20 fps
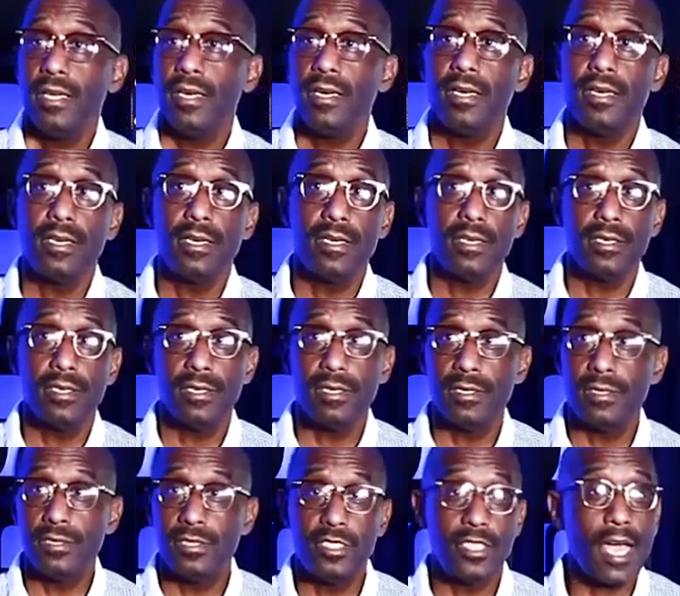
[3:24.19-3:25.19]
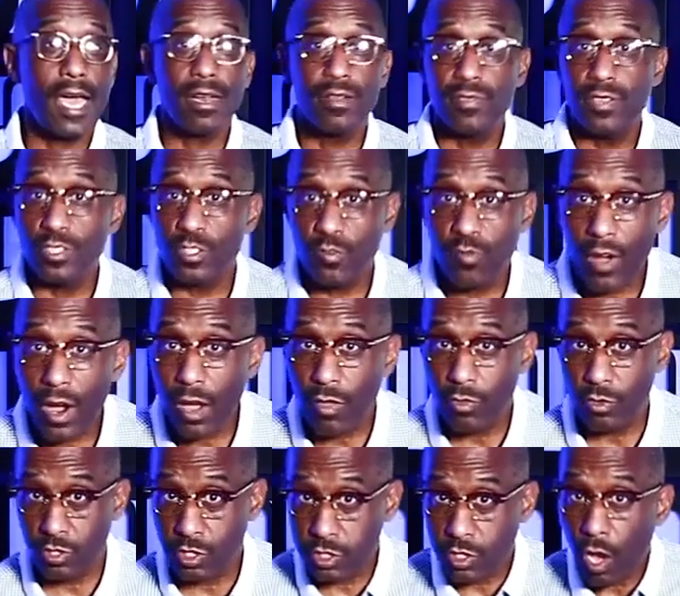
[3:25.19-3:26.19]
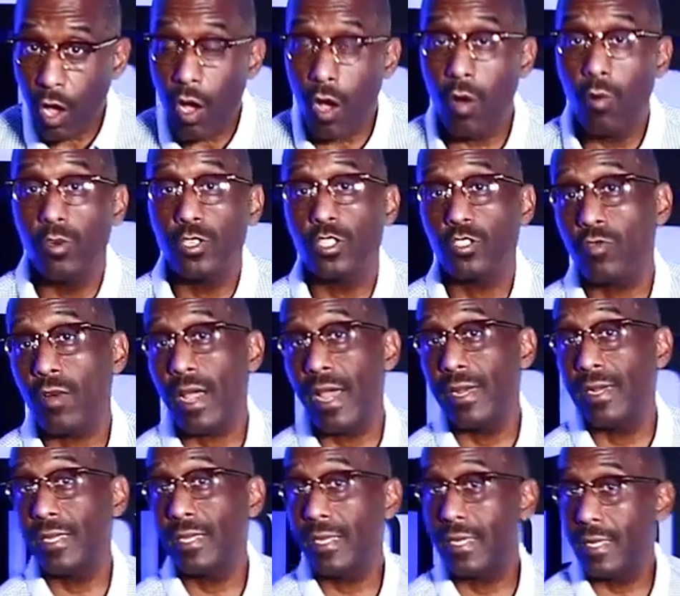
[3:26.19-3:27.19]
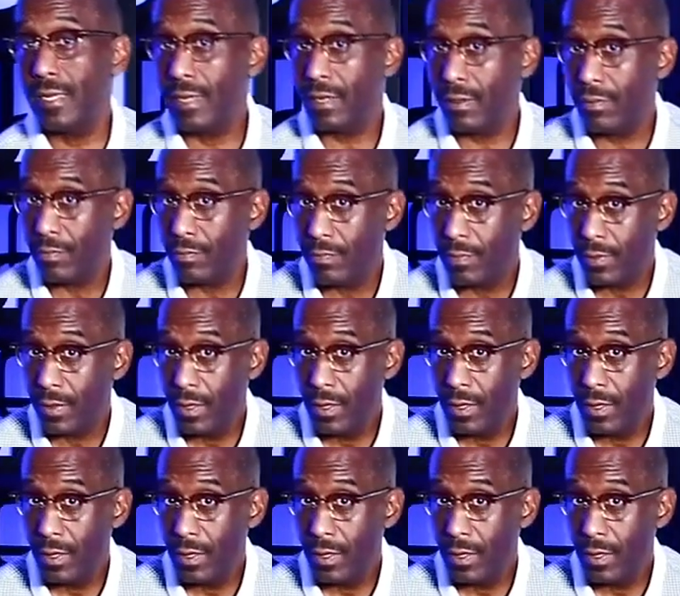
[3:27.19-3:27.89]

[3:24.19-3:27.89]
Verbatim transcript: uh, Jonathan's father, Saul, was trying to kill him.